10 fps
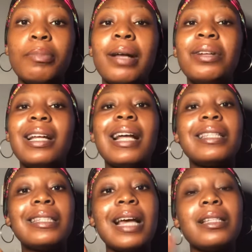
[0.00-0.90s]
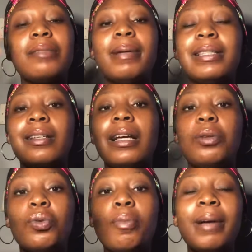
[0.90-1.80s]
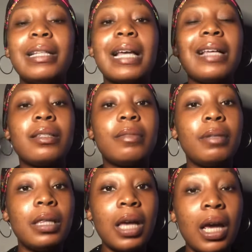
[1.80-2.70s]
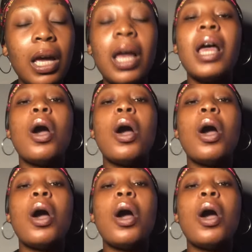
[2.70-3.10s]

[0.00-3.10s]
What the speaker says: But I know that that particular logo part has to be there.